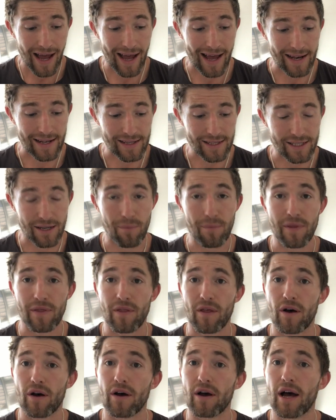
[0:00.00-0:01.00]
And
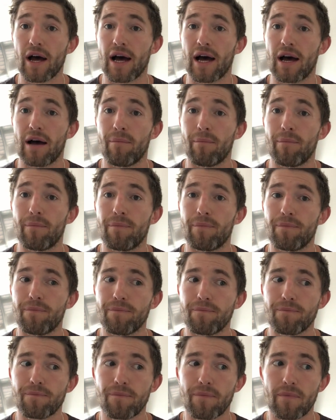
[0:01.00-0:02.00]
something that
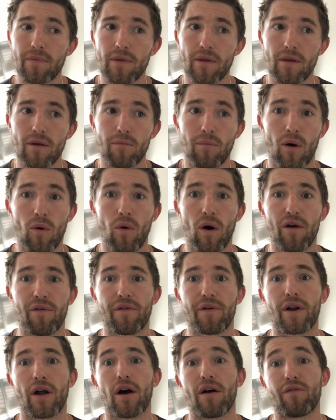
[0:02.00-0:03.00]
my
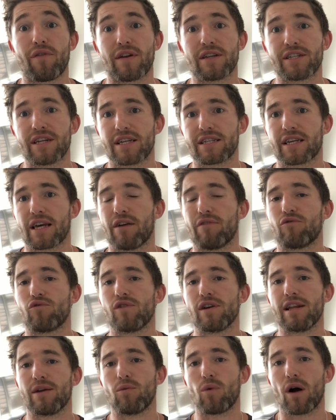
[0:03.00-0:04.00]
wife and I, Francesca, have
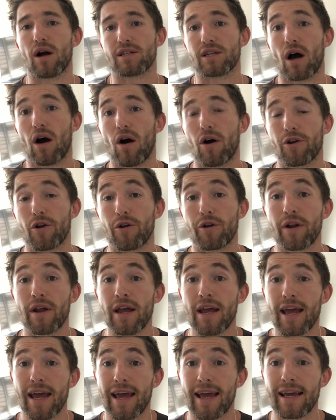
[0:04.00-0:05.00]
really worked hard on
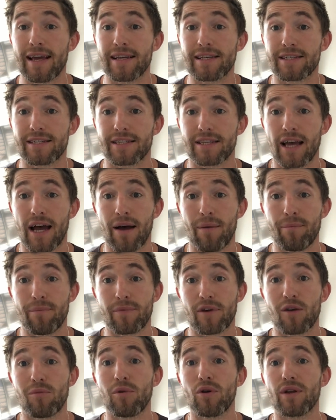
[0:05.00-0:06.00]
is
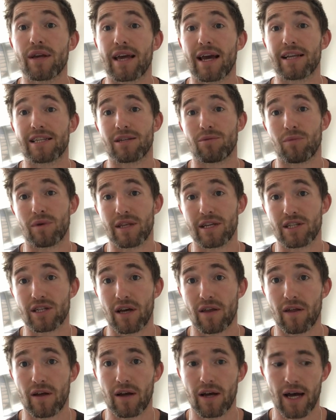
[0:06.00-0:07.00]
communicating with
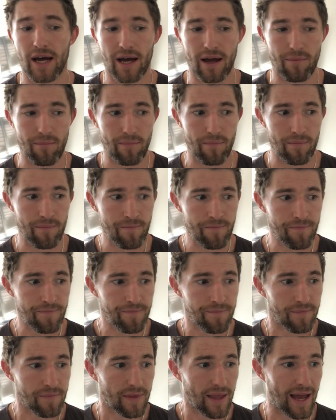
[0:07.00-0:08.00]
each other.
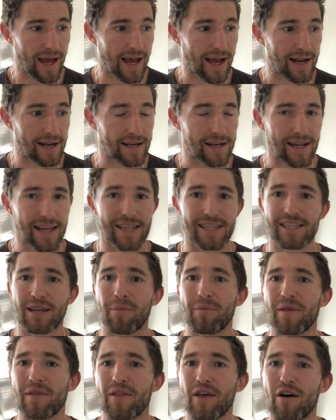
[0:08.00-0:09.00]
And it's
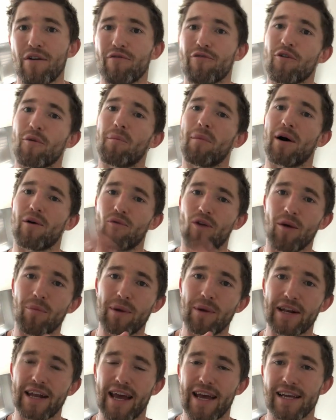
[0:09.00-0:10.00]
something that from my
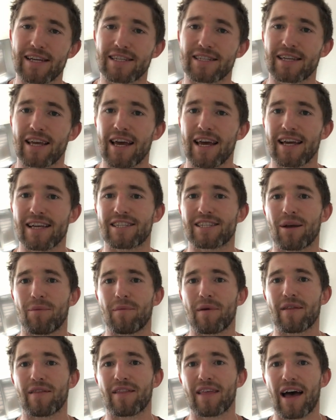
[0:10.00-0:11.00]
rugby days is
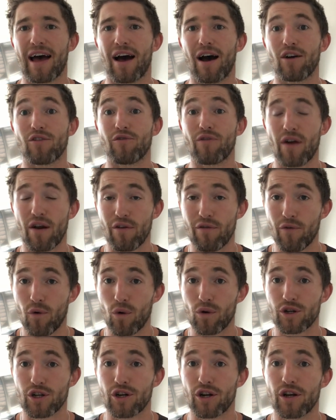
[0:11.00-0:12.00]
something that I was very
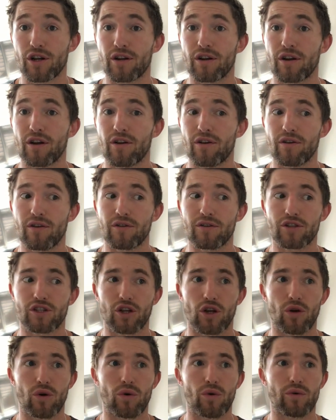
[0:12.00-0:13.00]
fortunate
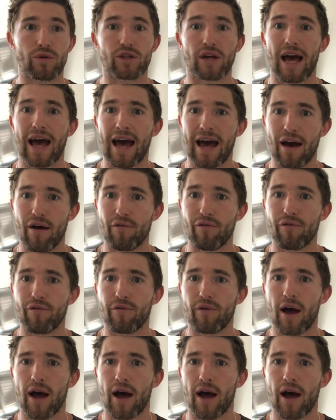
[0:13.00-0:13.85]
to have.